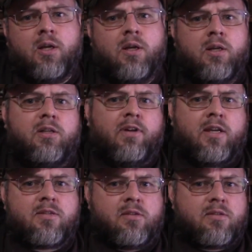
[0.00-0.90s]

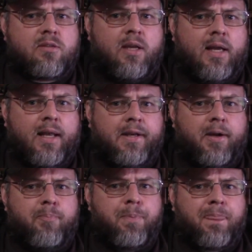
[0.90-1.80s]
devices,
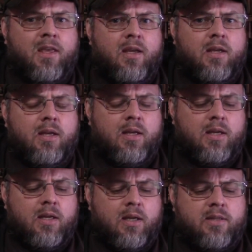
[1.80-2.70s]
and
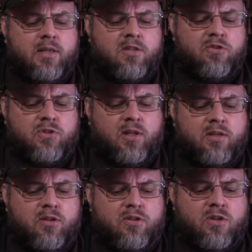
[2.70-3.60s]
it's interesting.
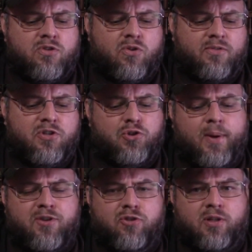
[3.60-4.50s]
It's sort of
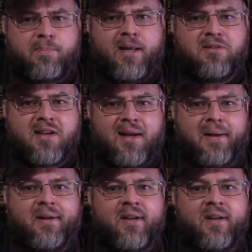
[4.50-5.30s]
situational. It depends on